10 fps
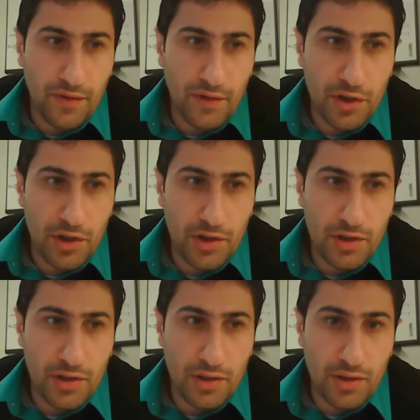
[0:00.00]
features
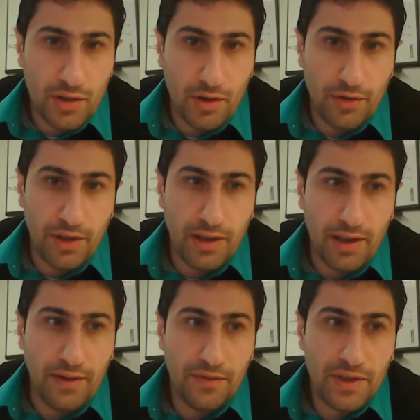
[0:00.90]
on the
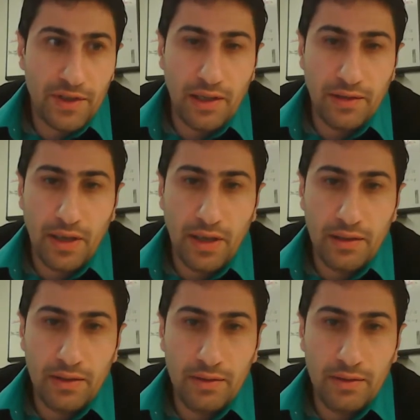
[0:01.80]
left side, right?